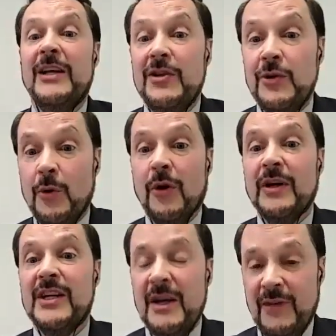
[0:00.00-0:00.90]
and
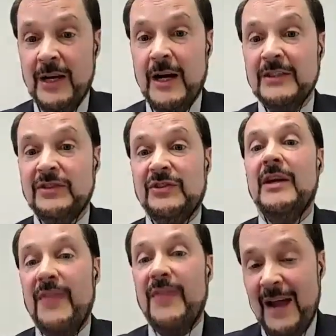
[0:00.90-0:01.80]
you're giving us
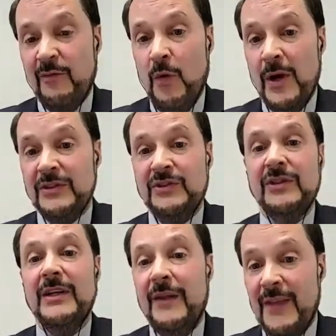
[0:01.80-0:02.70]
that
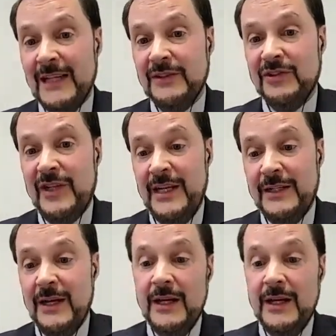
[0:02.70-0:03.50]
voice and that seat.